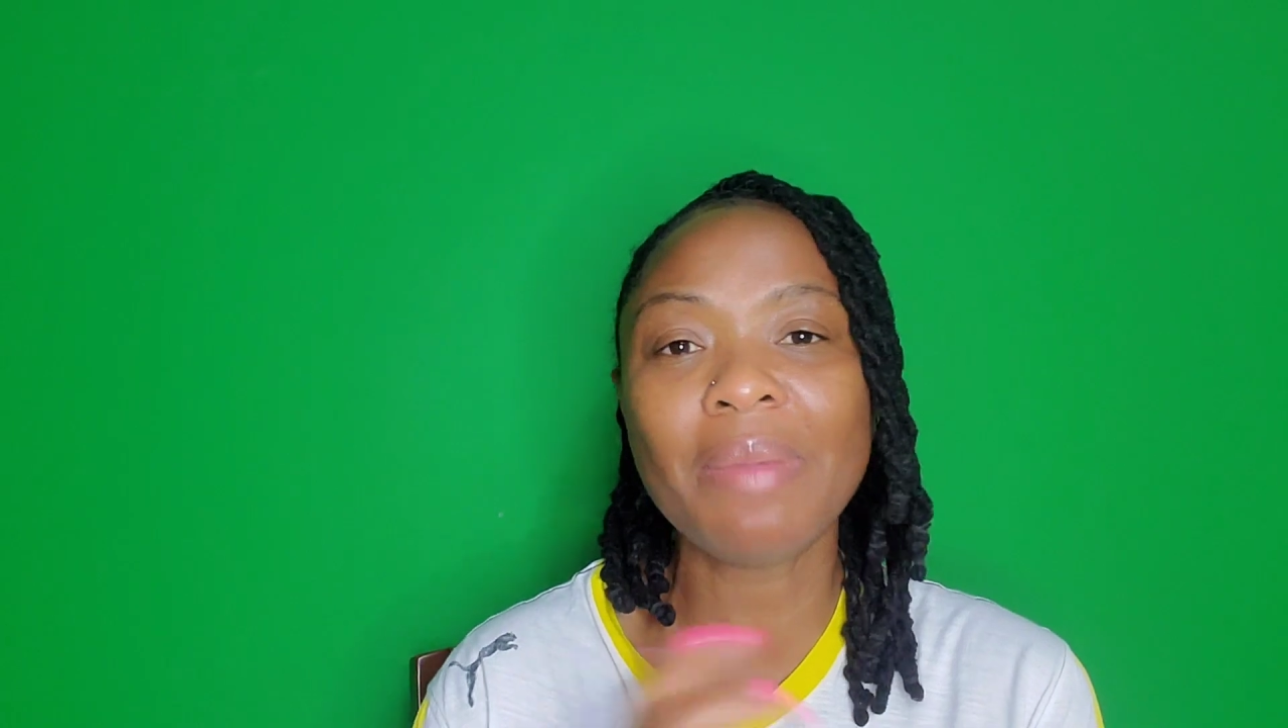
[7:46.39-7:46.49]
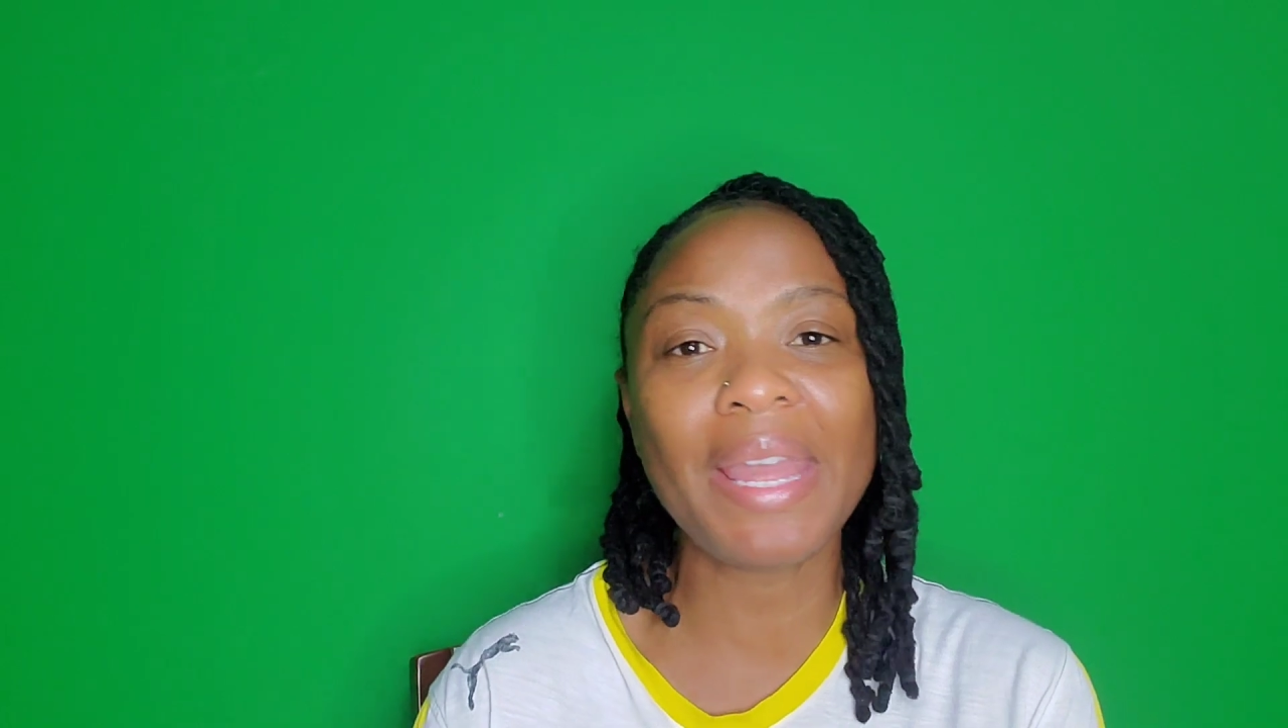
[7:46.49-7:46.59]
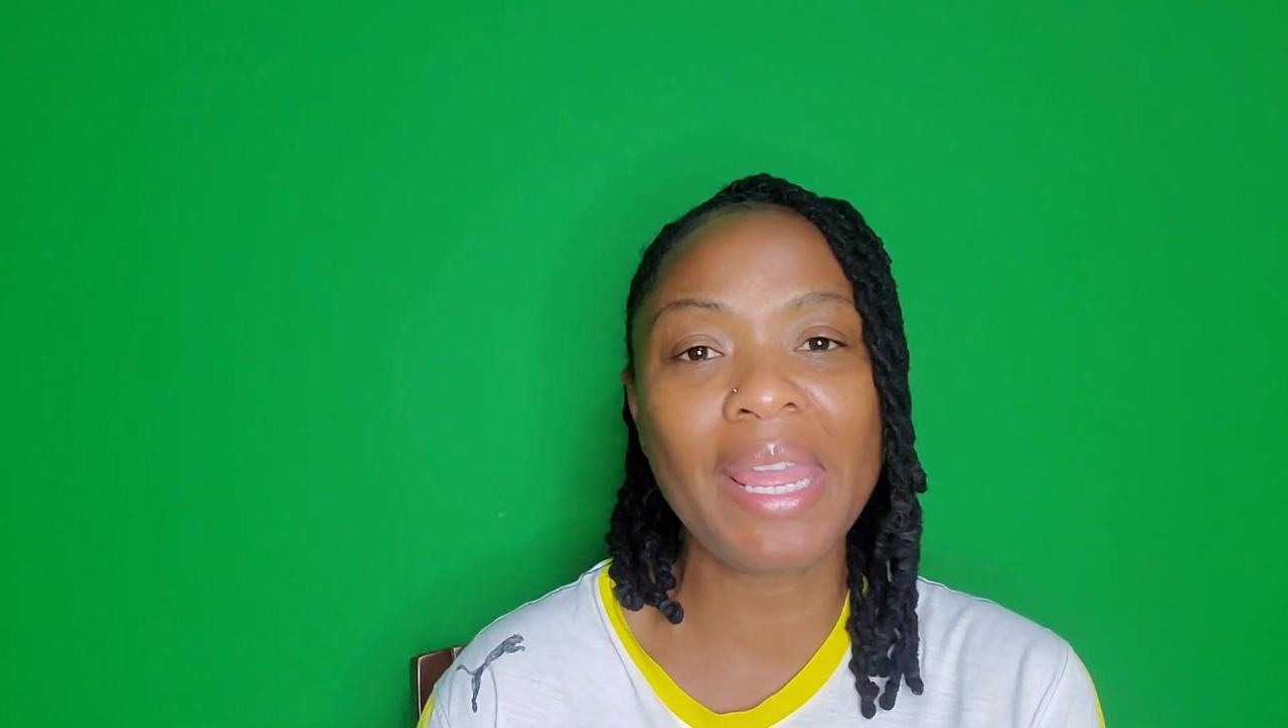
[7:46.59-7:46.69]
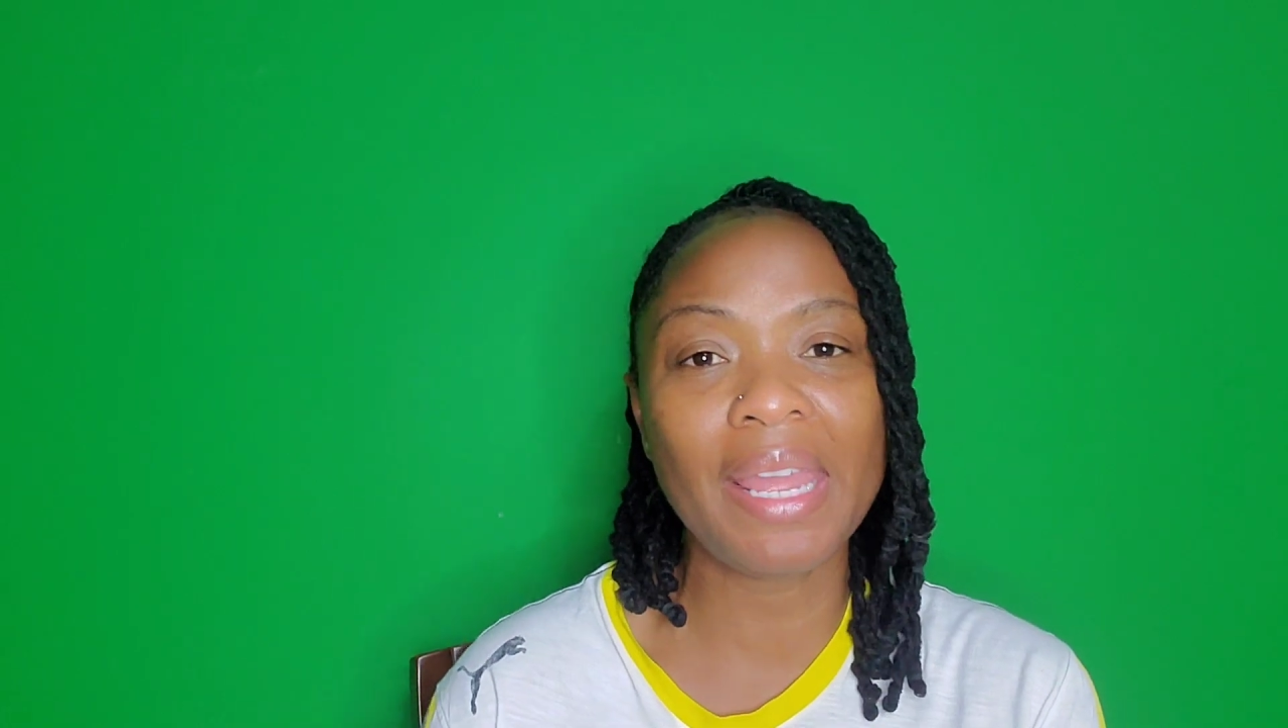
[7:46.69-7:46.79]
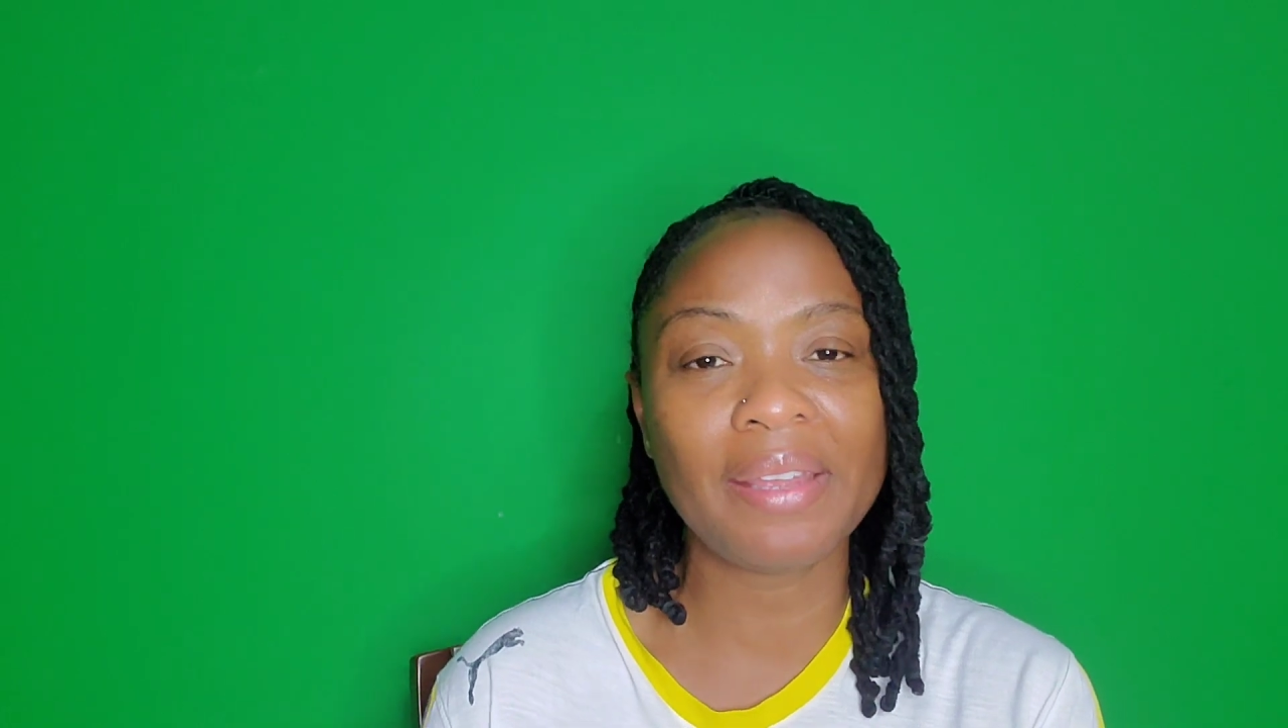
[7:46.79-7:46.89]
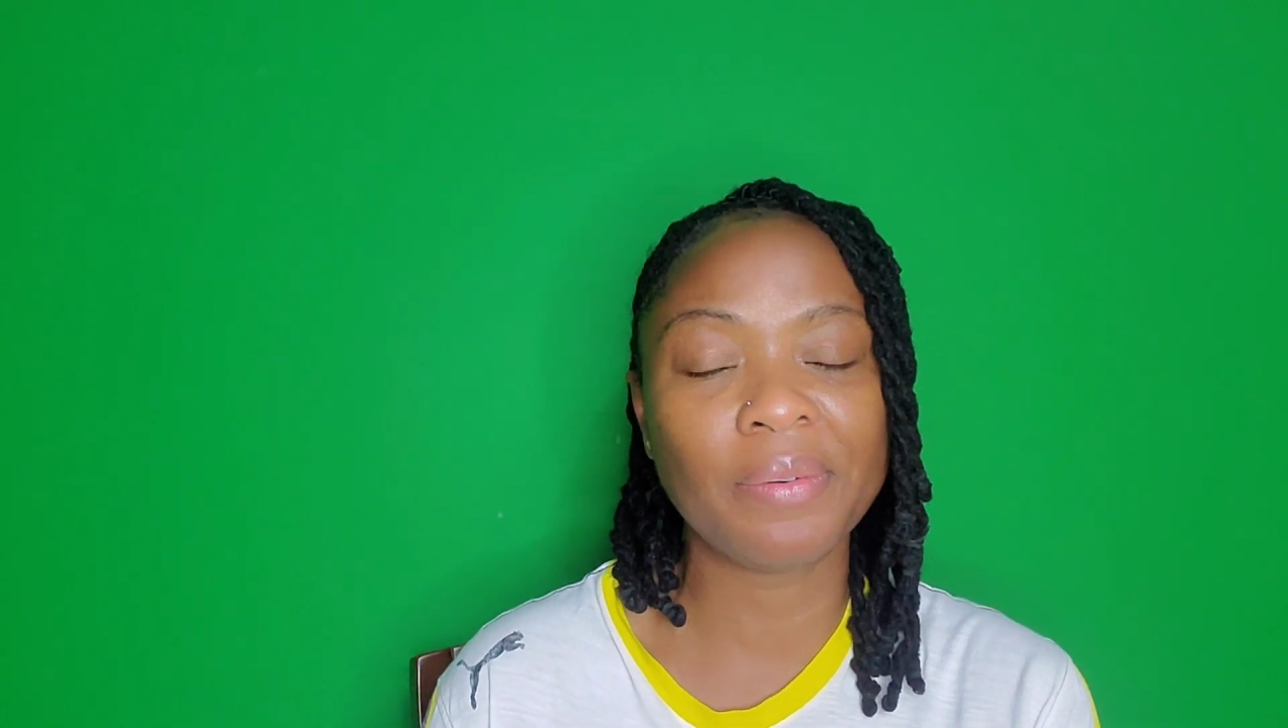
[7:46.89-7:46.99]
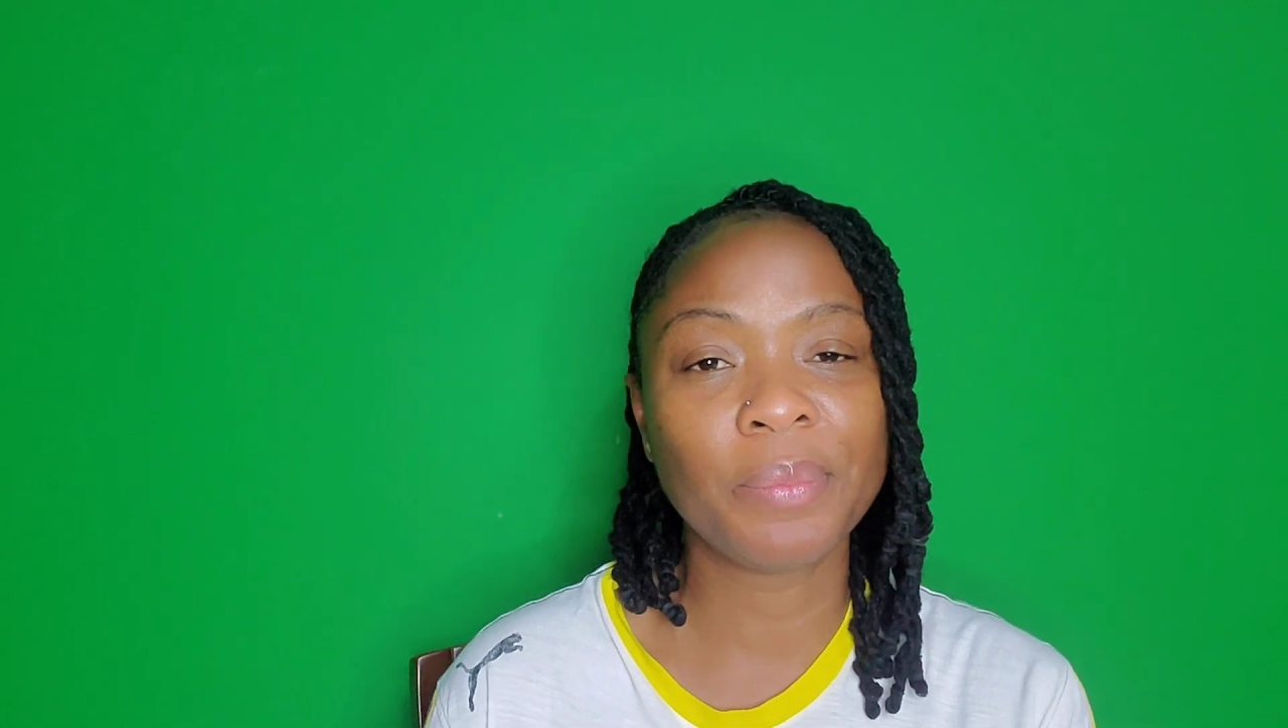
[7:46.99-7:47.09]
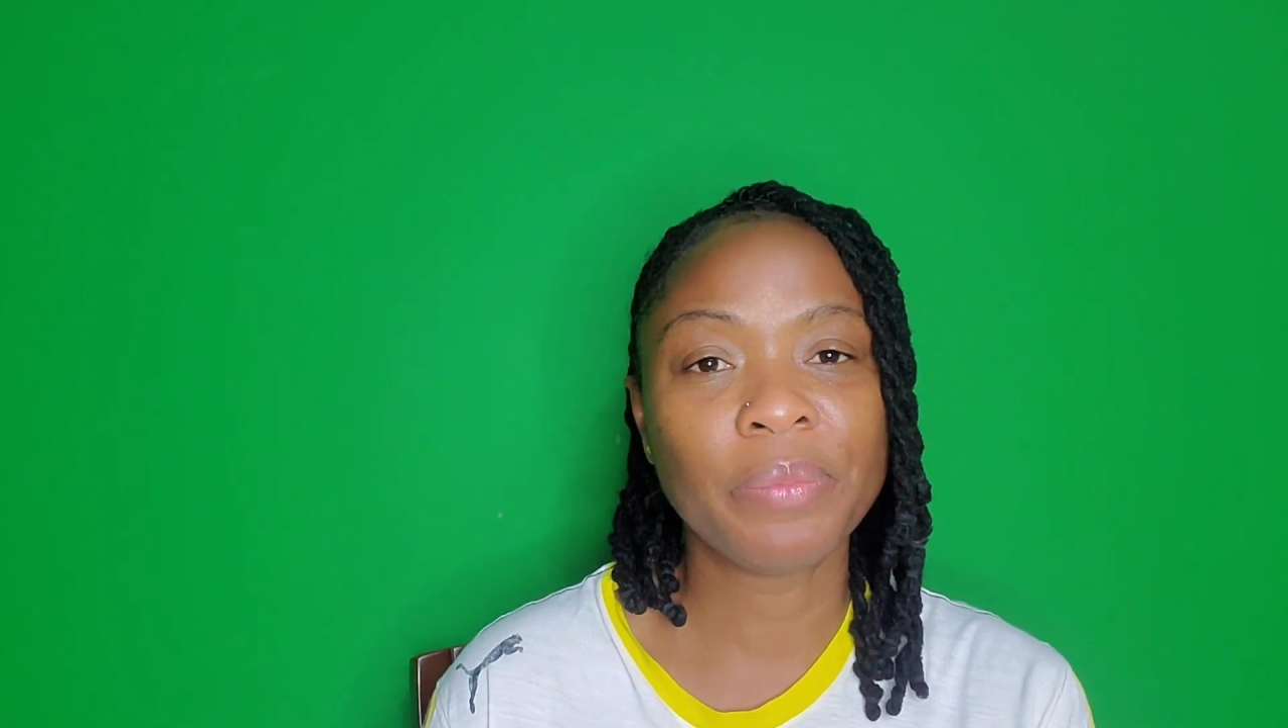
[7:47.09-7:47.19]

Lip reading: in my hand.